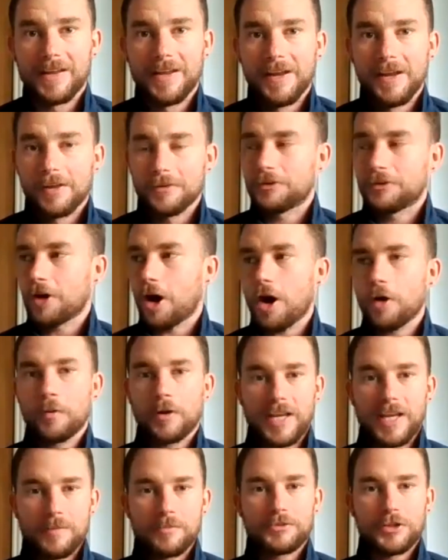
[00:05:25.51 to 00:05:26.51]
The dog
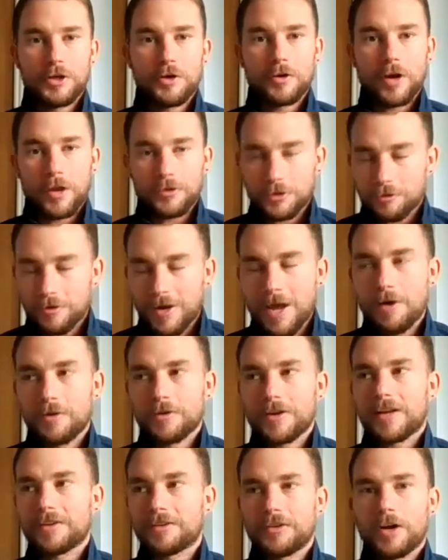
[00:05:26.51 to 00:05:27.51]
he was doing on the
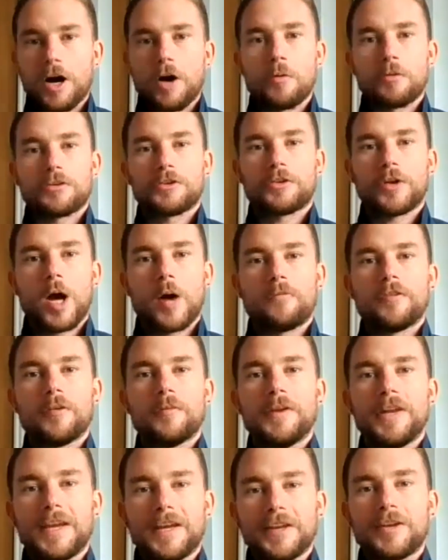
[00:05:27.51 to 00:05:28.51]
ground, and the dog was on top of
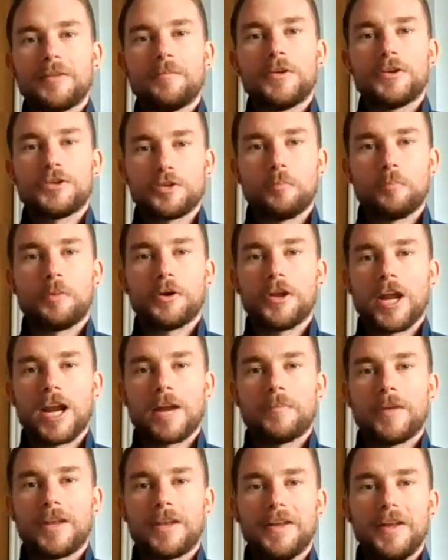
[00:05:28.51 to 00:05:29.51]
him, licking him and jumping on
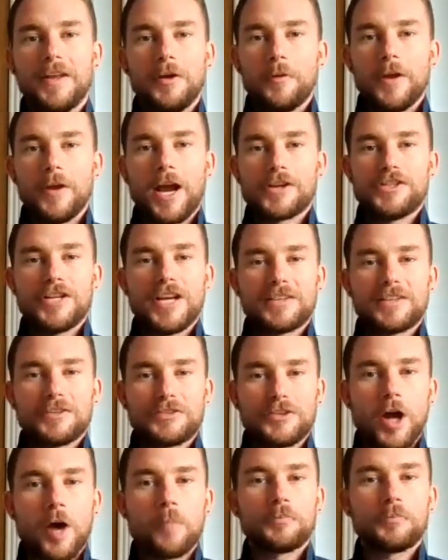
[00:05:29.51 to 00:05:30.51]
him. And we actually had to
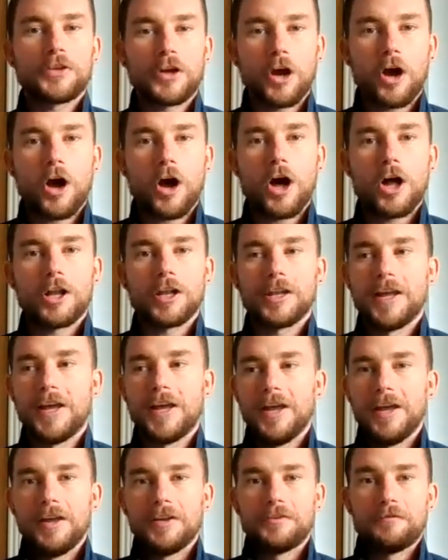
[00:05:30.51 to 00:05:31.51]
stop the call
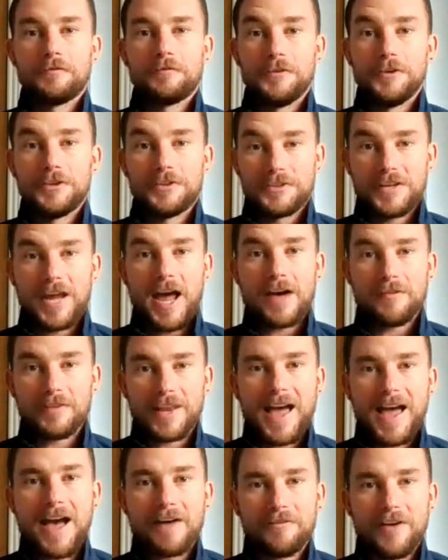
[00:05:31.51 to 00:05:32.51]
to have a
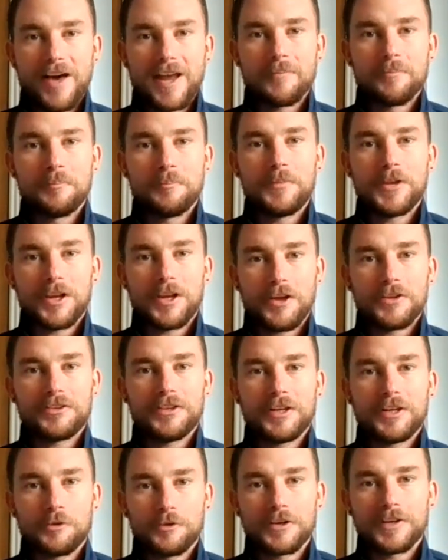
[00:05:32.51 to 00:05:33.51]
laugh at him because
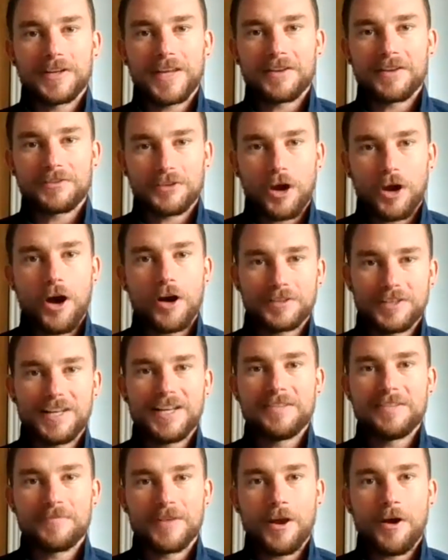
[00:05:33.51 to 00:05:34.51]
he couldn't get his dog to
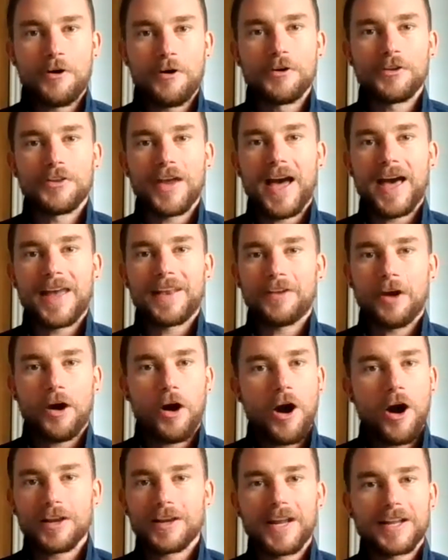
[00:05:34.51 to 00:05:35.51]
leave him alone. And
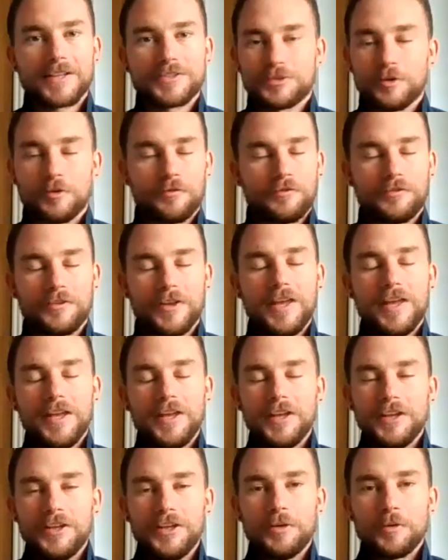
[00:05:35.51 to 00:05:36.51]
all of that stuff
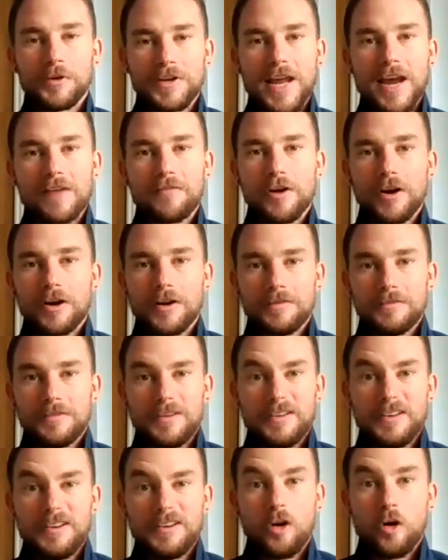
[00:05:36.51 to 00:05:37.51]
you would never
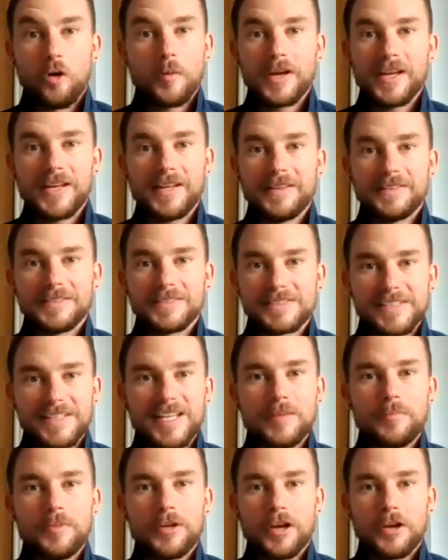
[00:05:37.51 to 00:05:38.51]
normally
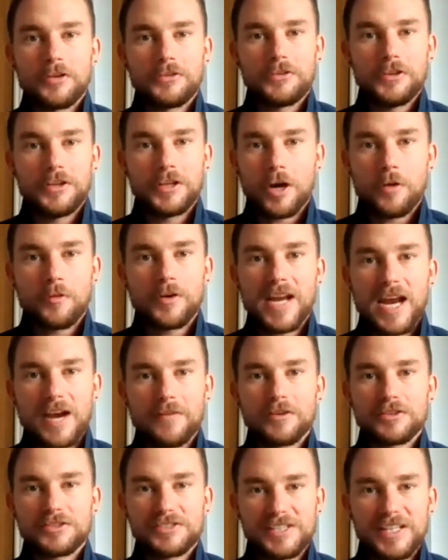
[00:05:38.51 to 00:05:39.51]
see because you'd only
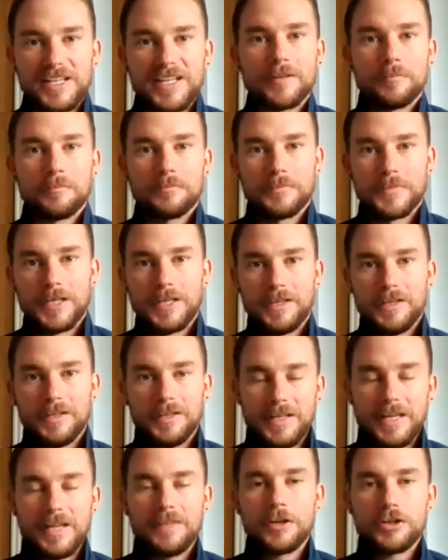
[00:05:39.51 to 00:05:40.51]
ever see them
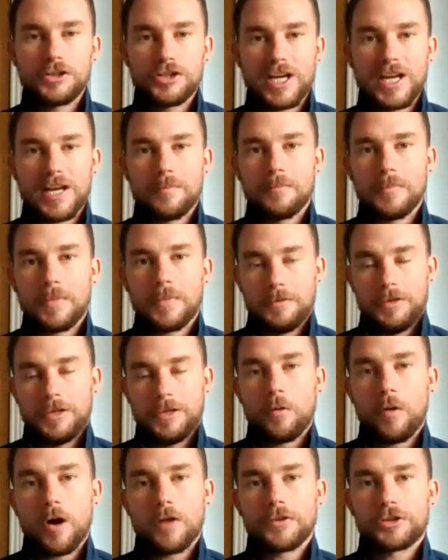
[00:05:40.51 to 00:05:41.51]
in the gym, you
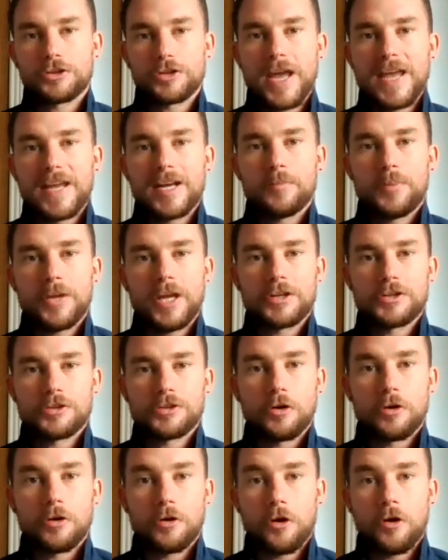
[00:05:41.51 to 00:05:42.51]
know, on the training pitch
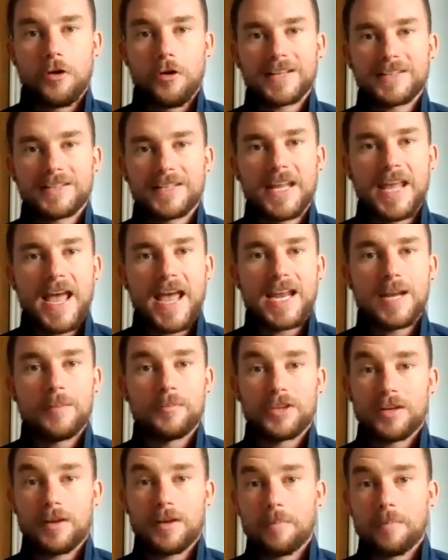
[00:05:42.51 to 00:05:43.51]
or at the
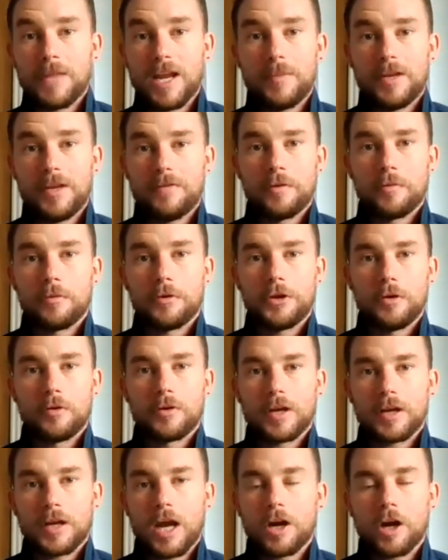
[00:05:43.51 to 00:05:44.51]
games. And maybe if you were
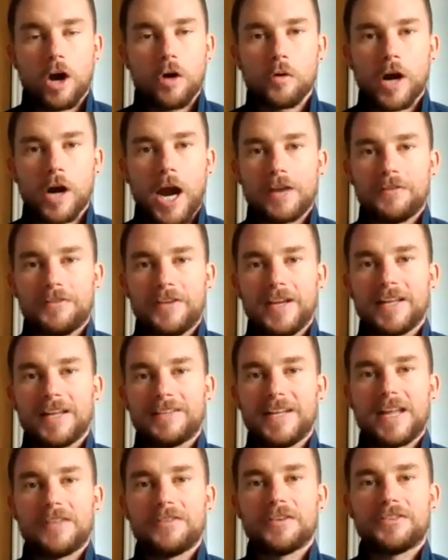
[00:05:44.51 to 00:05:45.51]
doing a go-karting thing at
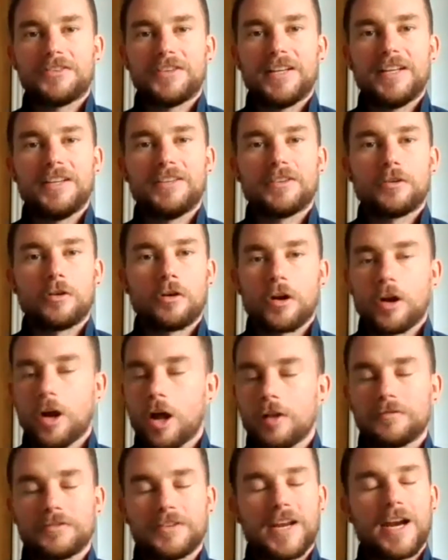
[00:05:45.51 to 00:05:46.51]
the end of the season or a
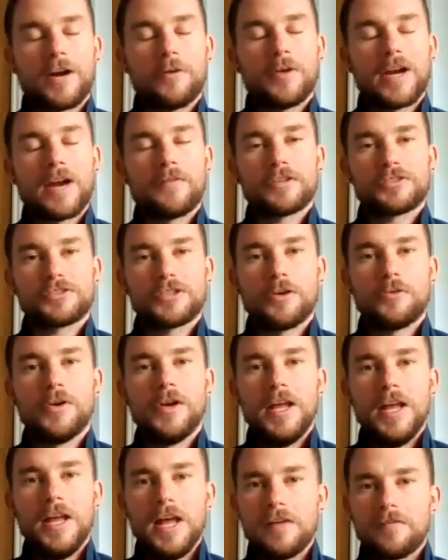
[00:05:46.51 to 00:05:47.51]
golf day or whatever. So
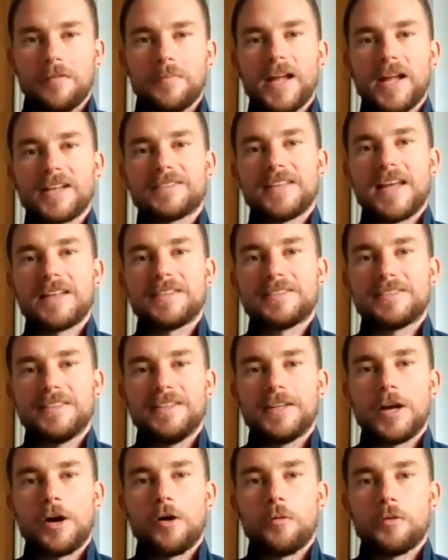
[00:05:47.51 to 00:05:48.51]
from that sense,
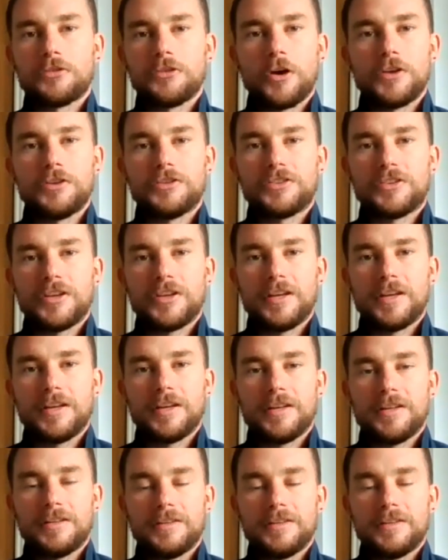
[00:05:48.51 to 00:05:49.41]
you know, it was nice to